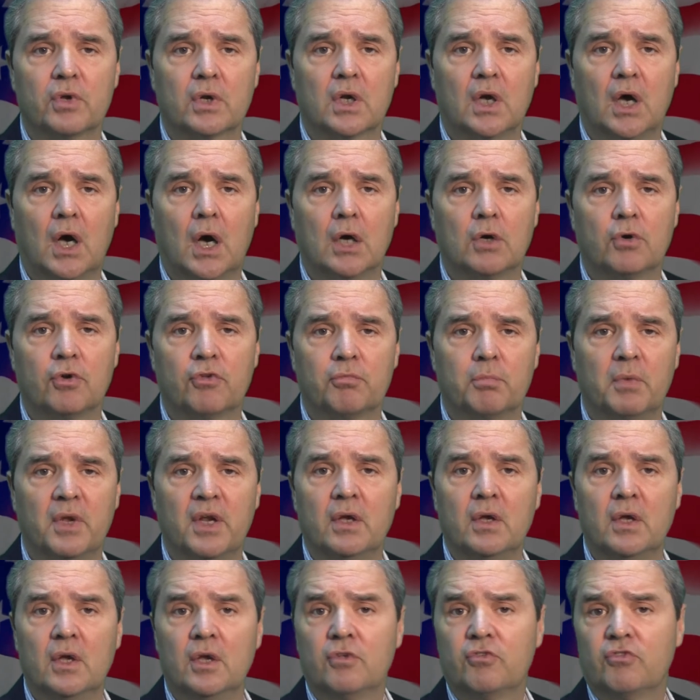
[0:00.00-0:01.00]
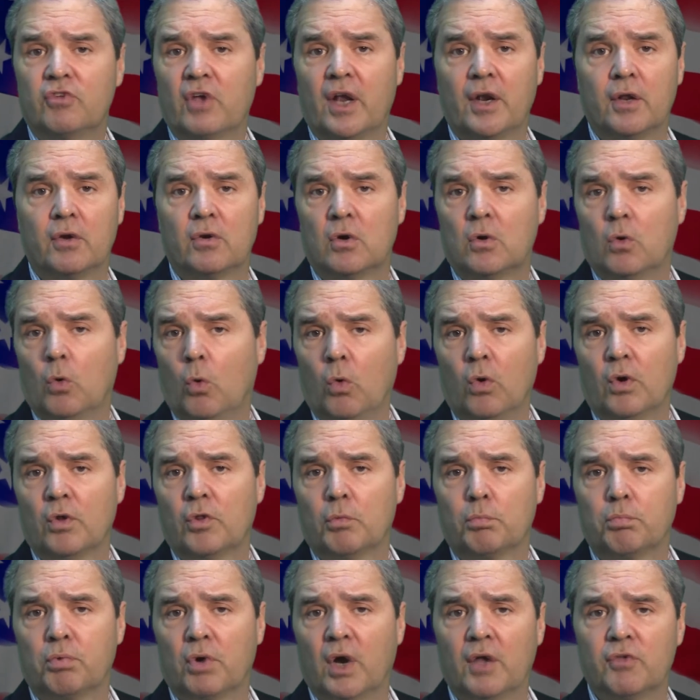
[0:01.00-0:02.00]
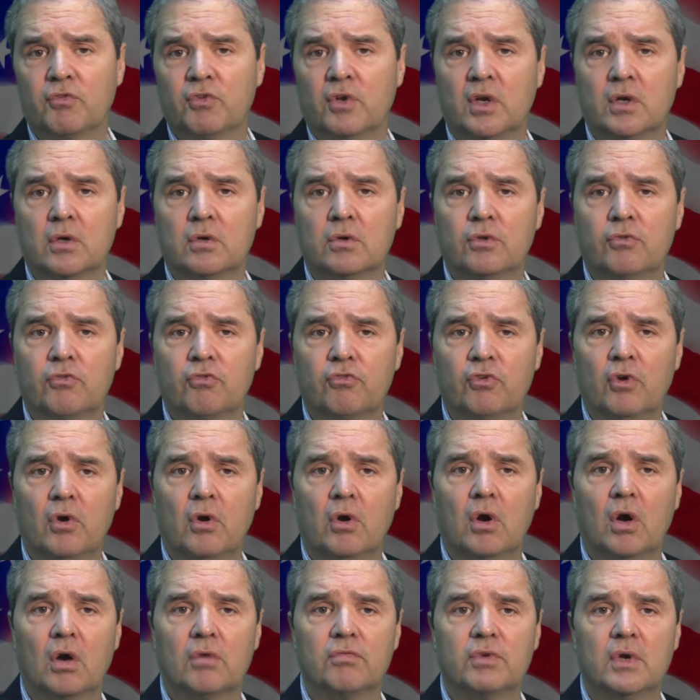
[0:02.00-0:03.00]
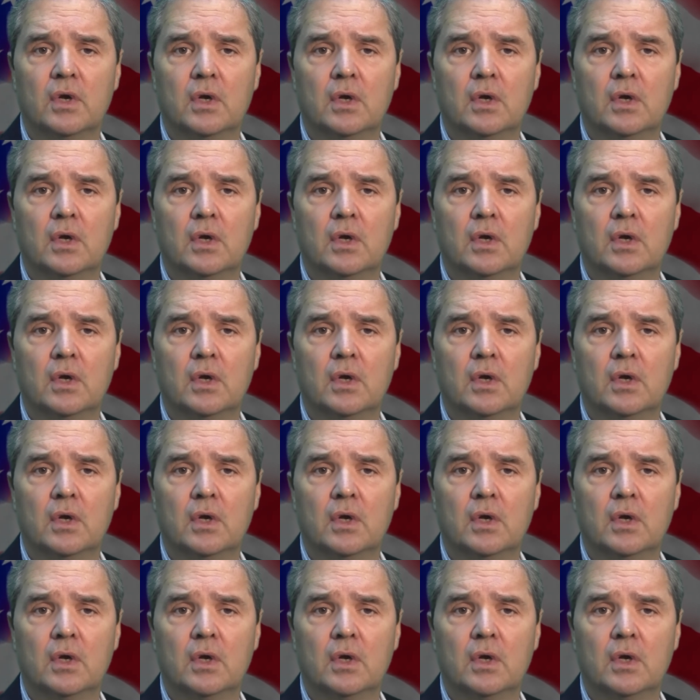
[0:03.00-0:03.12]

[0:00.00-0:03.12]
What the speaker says: a congressman, senator, or the president could serve.